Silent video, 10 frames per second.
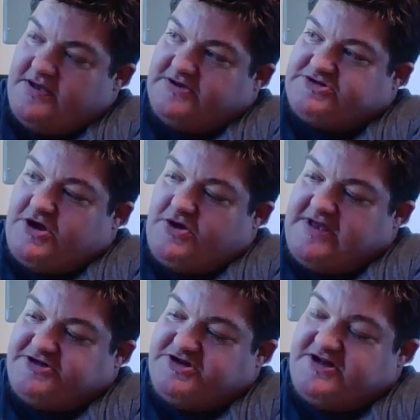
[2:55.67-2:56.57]
So,
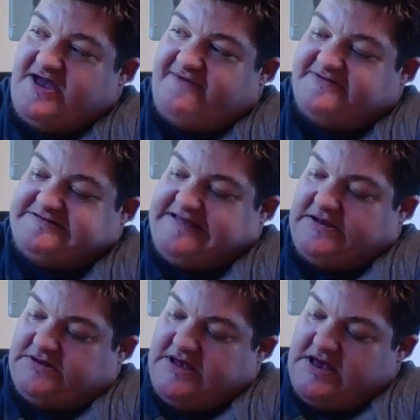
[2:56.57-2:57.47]
Legend of
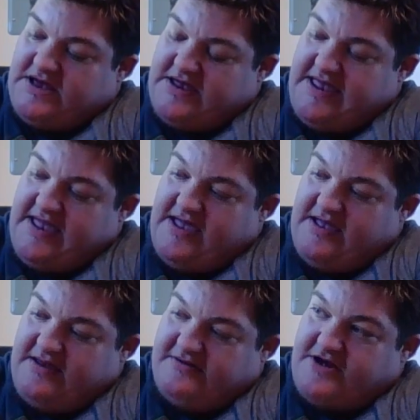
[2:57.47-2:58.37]
Zelda
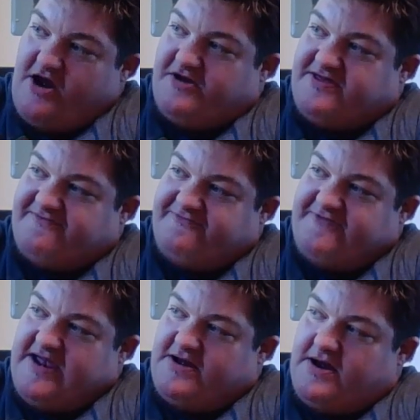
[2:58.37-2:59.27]
and Darth
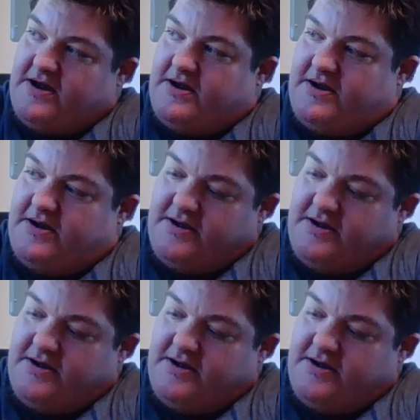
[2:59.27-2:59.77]
Vader